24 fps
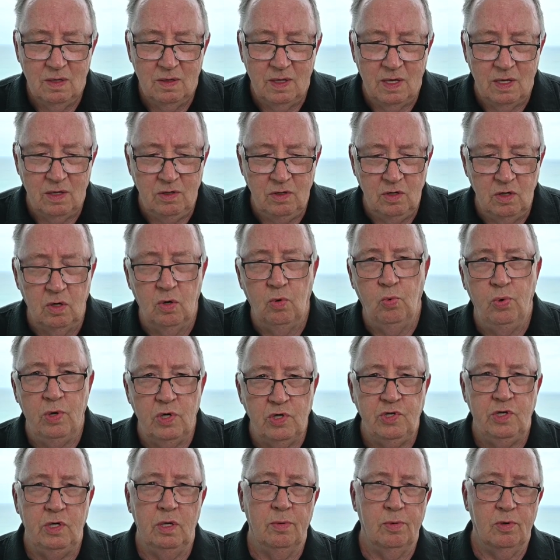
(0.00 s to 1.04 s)
that you'll
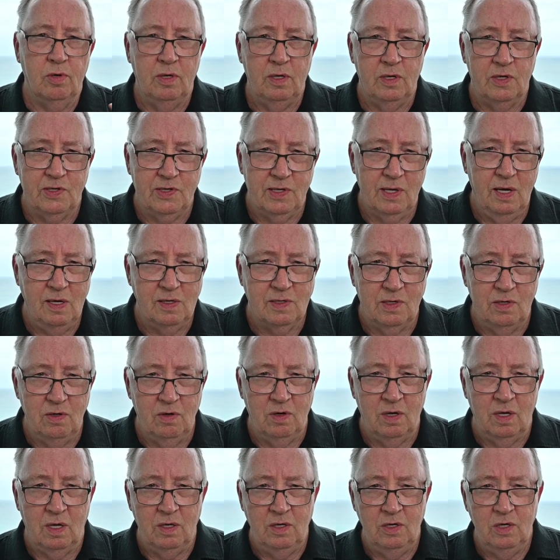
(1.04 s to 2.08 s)
wish you were in the States
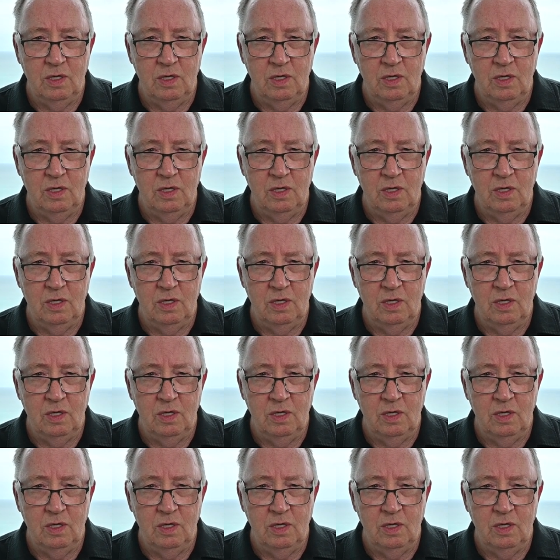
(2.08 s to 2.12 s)
doing it.